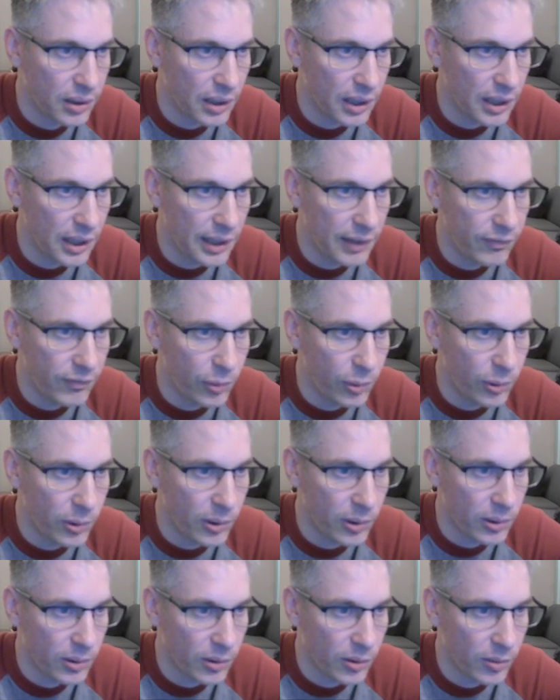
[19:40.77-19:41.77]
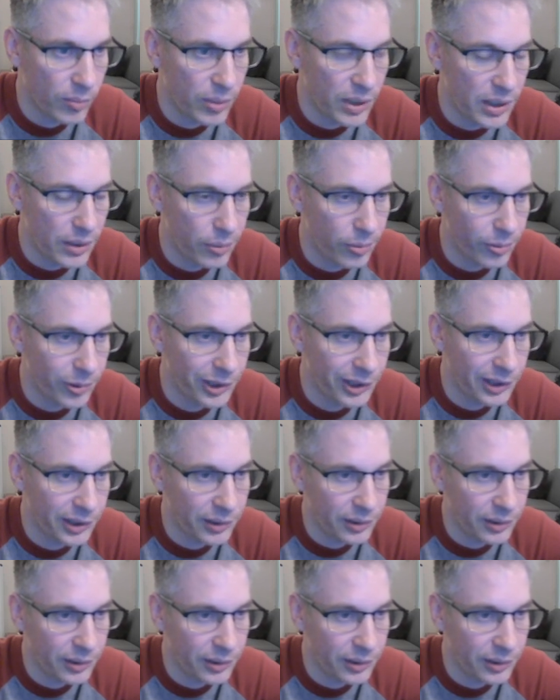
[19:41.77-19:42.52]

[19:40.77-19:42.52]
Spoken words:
a4 or b3